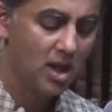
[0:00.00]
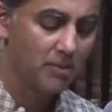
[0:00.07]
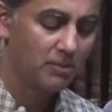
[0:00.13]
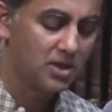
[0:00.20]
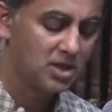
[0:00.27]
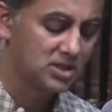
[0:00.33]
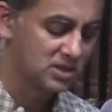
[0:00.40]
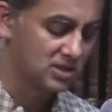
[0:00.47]

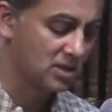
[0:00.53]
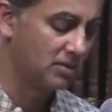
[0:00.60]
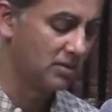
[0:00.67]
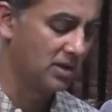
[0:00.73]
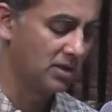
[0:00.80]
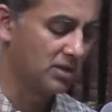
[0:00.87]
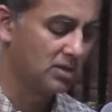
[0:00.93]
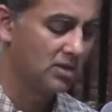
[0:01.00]
Please come
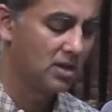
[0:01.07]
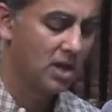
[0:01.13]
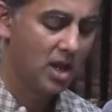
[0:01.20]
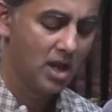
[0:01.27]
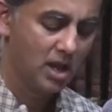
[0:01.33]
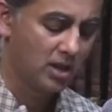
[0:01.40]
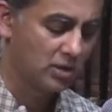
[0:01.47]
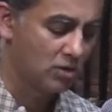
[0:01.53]
in
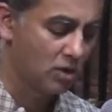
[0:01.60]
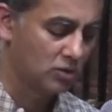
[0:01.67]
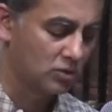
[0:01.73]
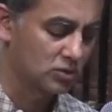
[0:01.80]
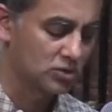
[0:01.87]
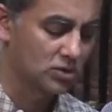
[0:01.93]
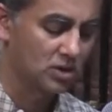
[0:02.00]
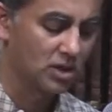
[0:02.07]
and talk to
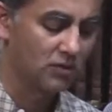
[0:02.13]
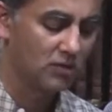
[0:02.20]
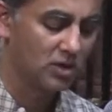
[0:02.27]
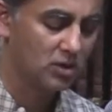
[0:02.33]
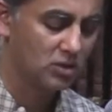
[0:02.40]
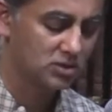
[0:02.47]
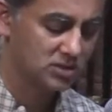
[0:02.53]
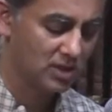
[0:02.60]
Sugriva
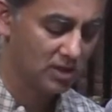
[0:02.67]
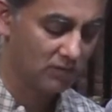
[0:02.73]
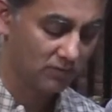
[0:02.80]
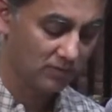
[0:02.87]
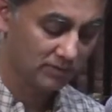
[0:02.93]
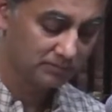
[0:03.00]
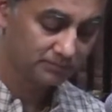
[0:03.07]
yourself.